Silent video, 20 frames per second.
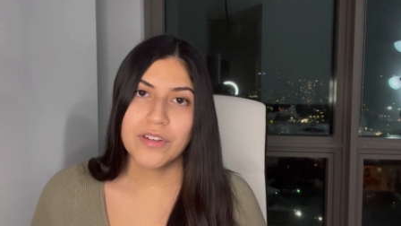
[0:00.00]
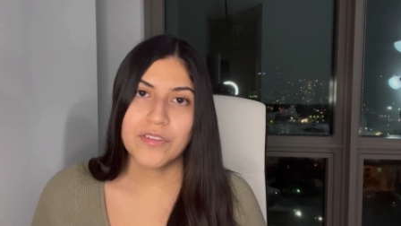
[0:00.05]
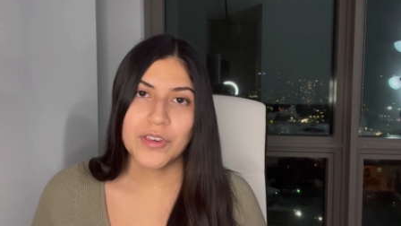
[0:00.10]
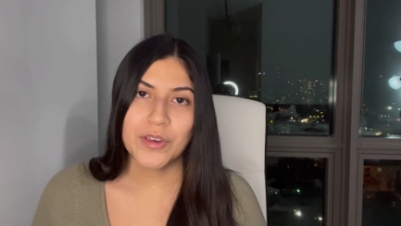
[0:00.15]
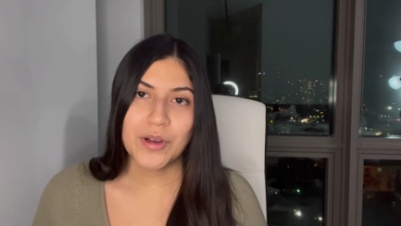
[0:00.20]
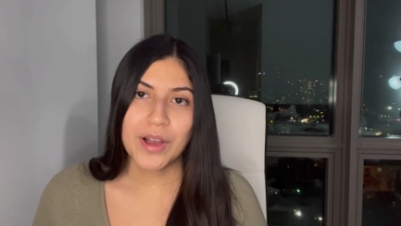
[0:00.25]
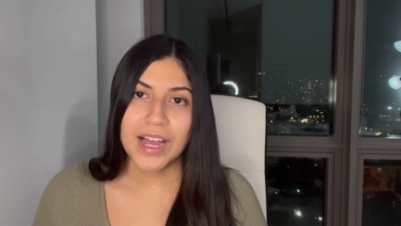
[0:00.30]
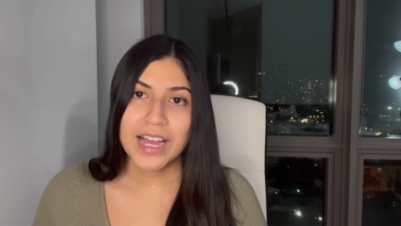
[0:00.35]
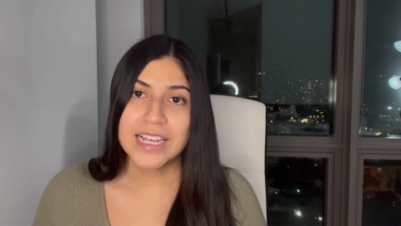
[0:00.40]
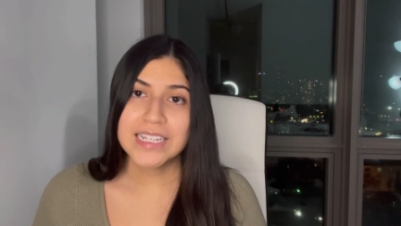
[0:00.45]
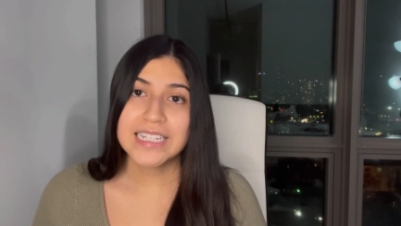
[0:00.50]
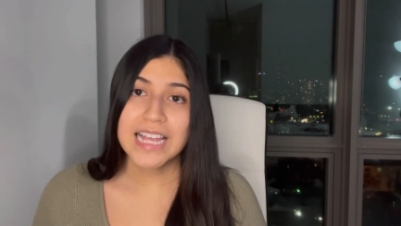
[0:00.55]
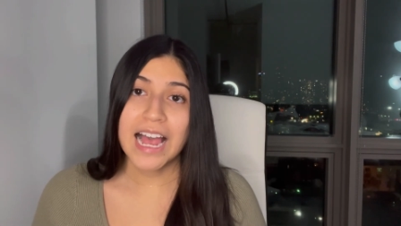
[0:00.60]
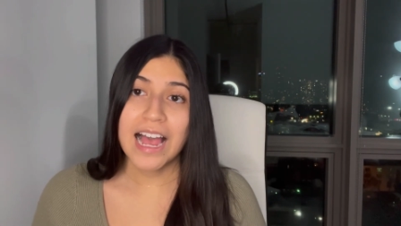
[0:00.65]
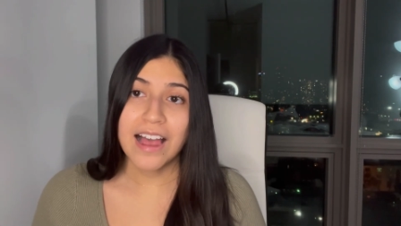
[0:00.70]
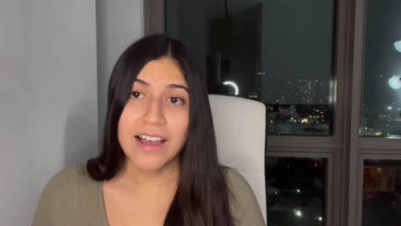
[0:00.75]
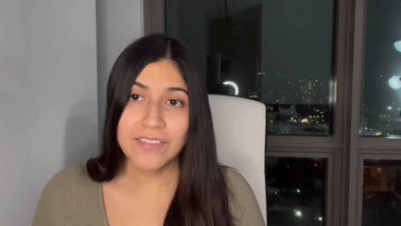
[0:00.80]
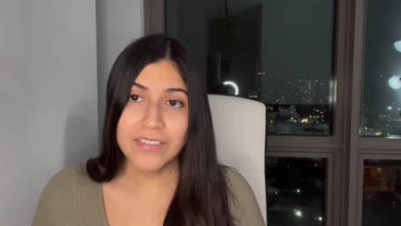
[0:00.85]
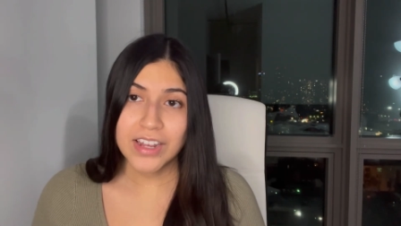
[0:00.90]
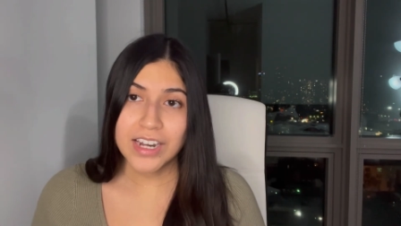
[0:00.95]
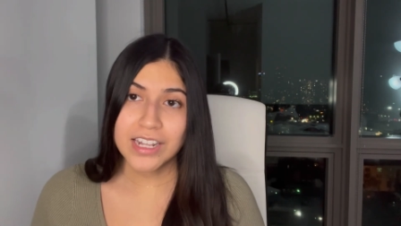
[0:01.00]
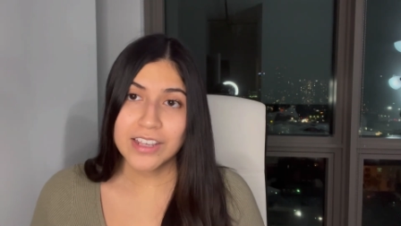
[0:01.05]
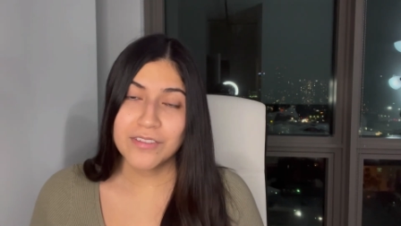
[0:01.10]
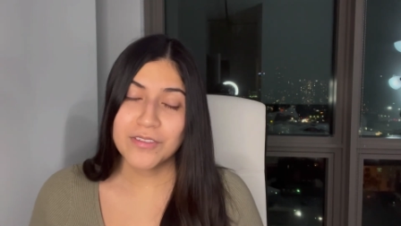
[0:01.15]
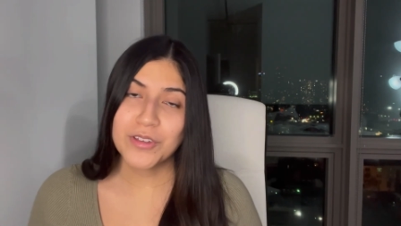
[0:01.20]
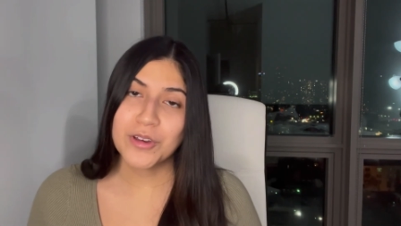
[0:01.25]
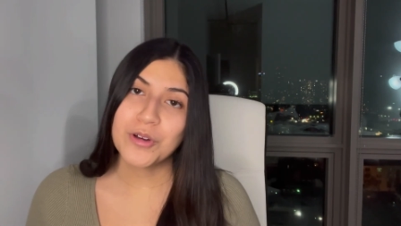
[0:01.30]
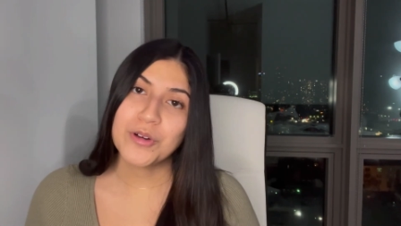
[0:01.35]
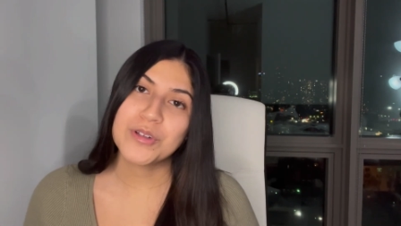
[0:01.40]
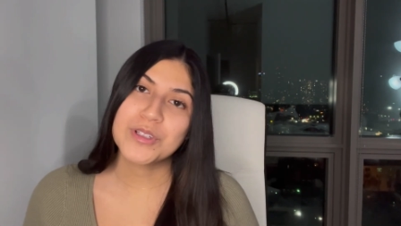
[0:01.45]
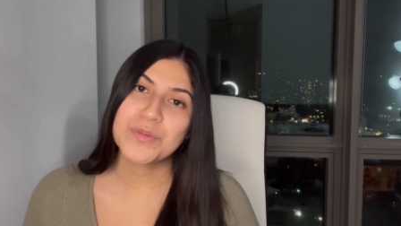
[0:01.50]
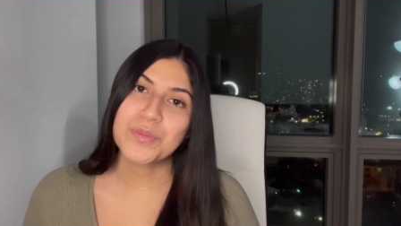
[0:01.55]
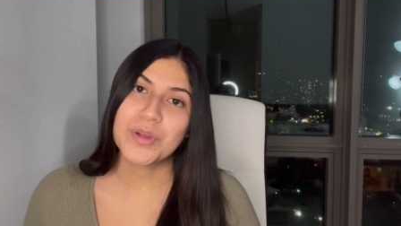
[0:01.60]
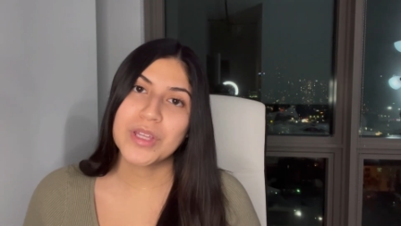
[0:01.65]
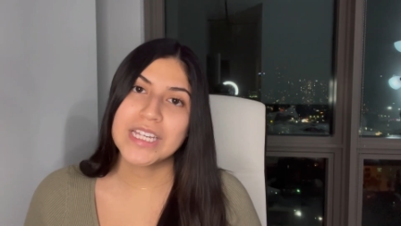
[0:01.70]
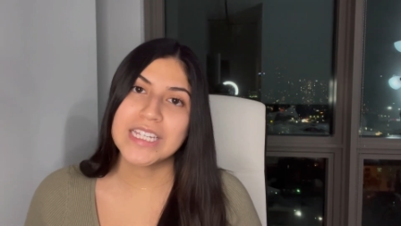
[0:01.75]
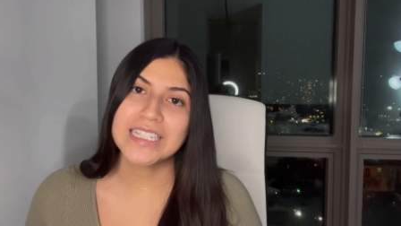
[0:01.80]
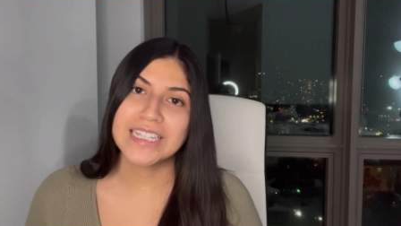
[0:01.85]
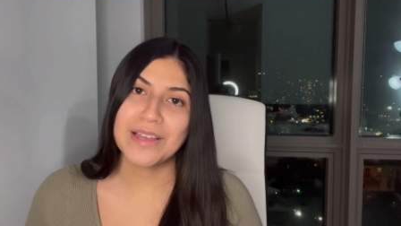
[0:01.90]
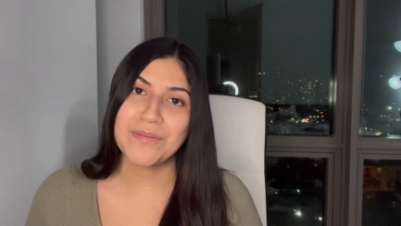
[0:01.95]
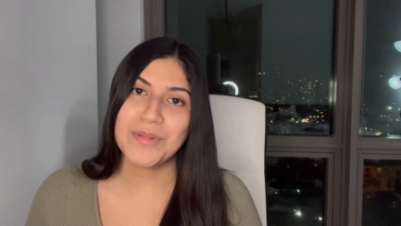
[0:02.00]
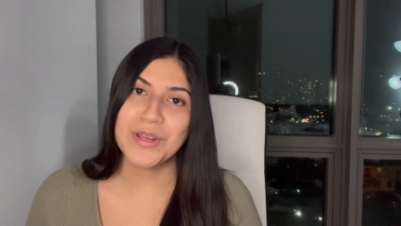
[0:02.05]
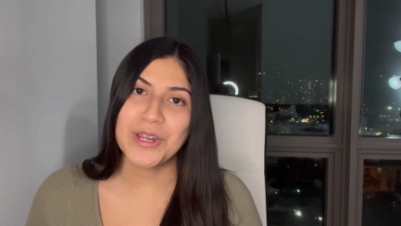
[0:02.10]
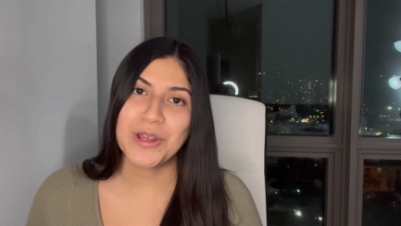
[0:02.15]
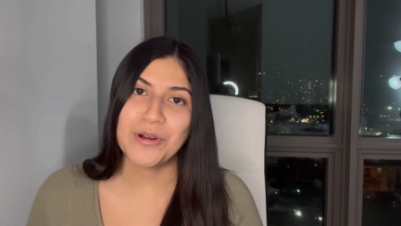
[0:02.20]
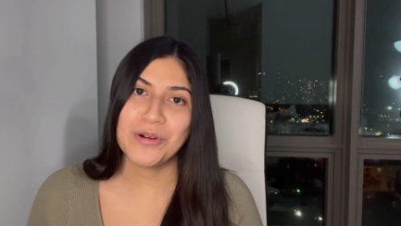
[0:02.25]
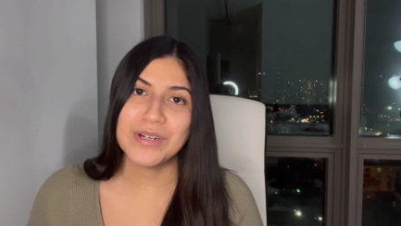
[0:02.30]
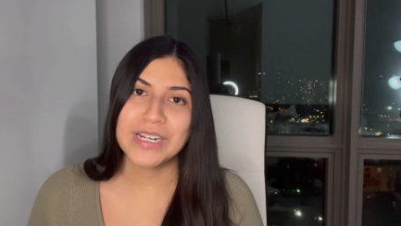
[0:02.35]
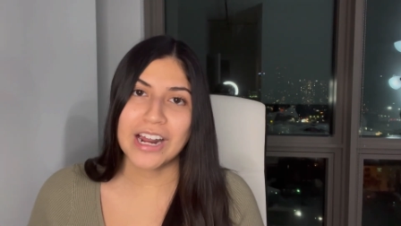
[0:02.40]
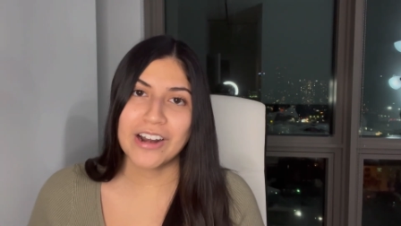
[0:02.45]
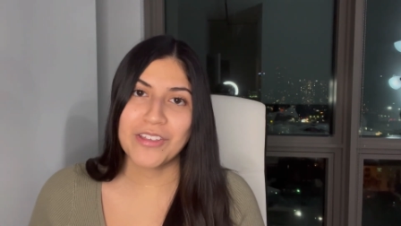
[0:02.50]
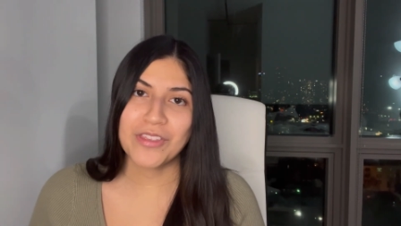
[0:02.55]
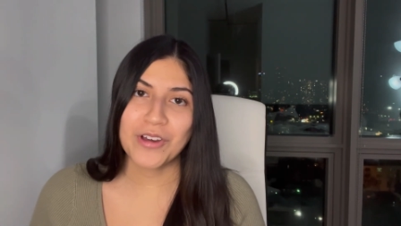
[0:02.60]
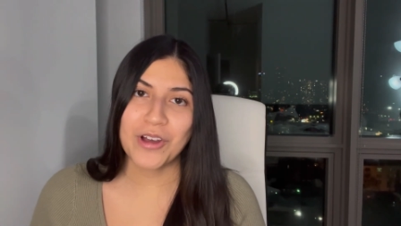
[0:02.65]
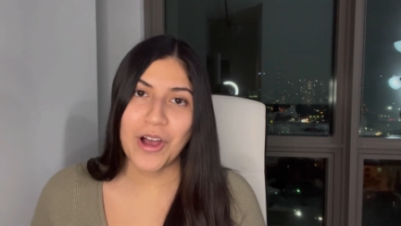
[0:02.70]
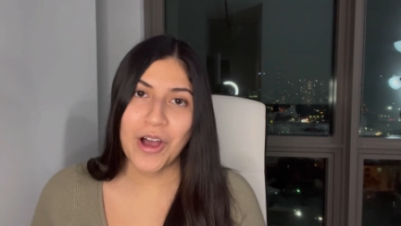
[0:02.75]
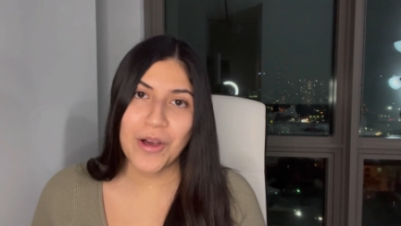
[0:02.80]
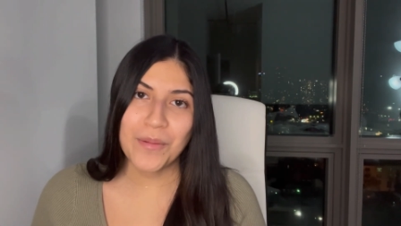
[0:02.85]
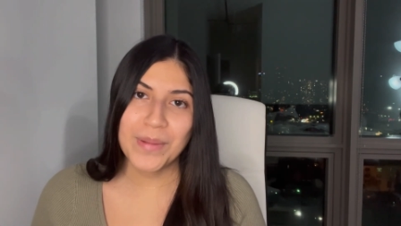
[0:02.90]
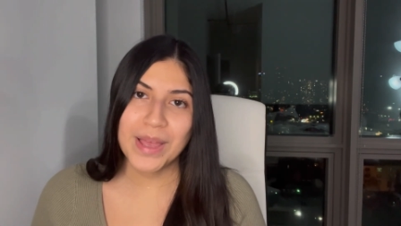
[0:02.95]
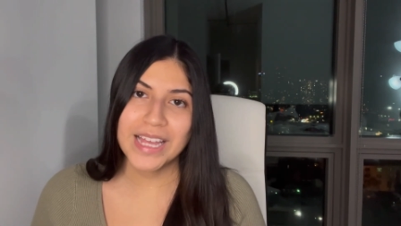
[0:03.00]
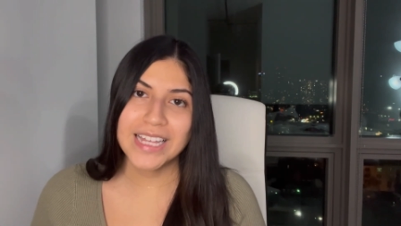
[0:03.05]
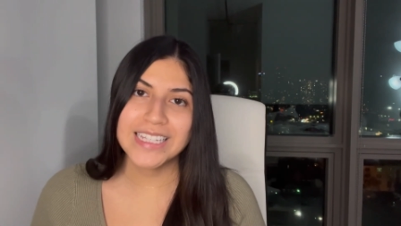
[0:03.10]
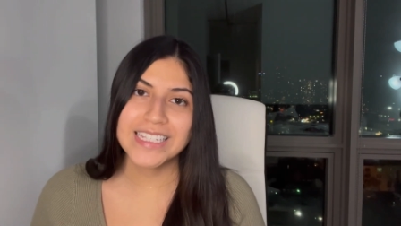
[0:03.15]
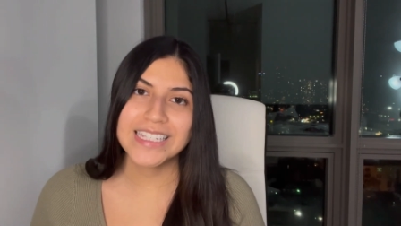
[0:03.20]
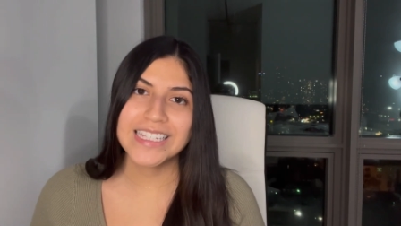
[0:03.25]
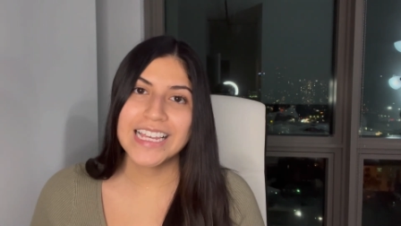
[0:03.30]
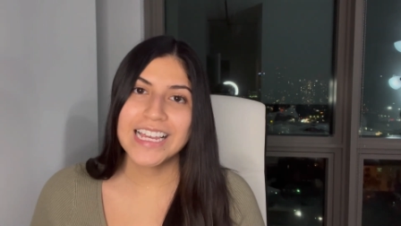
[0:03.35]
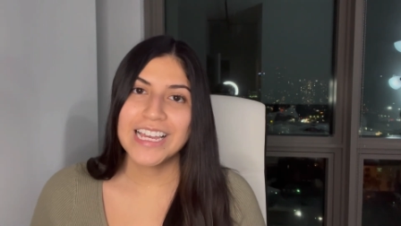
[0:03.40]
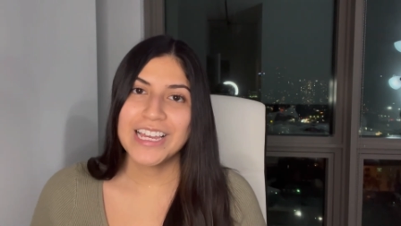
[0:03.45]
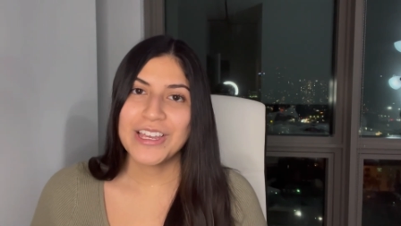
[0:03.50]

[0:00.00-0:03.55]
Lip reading: If you guys have any of those, please let me know down in the comments.